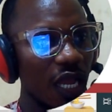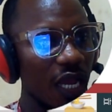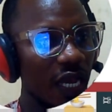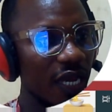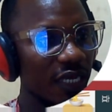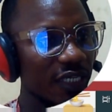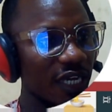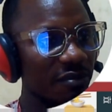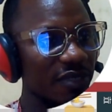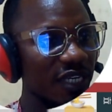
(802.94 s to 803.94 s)
and
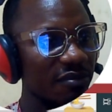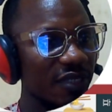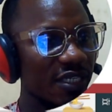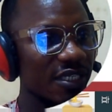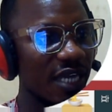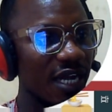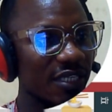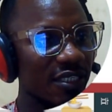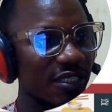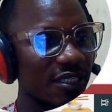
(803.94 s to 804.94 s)
then name this
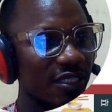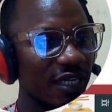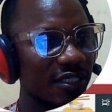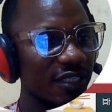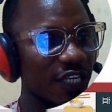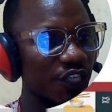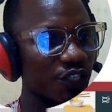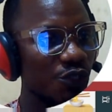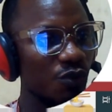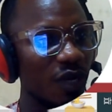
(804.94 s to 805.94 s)
as insert
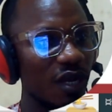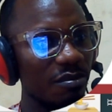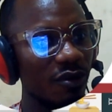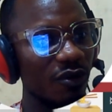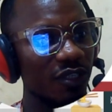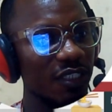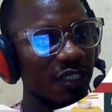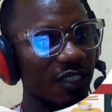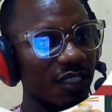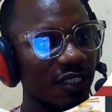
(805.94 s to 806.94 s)
into
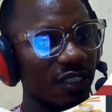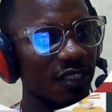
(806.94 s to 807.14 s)
employees.